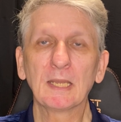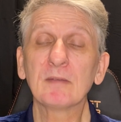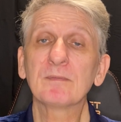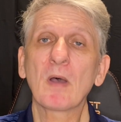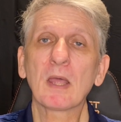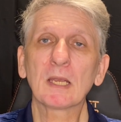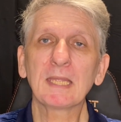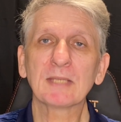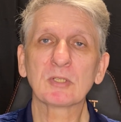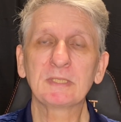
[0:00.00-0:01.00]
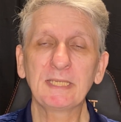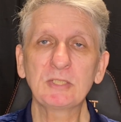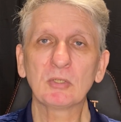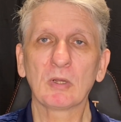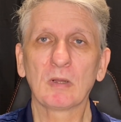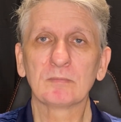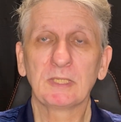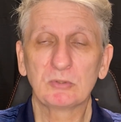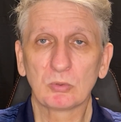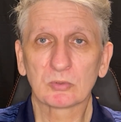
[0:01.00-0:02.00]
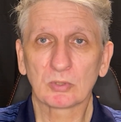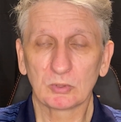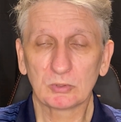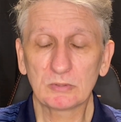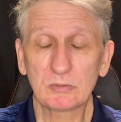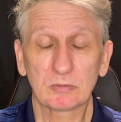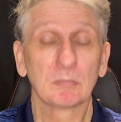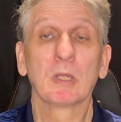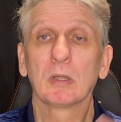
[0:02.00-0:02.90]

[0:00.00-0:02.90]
And finally, as a teacher of digital solutions,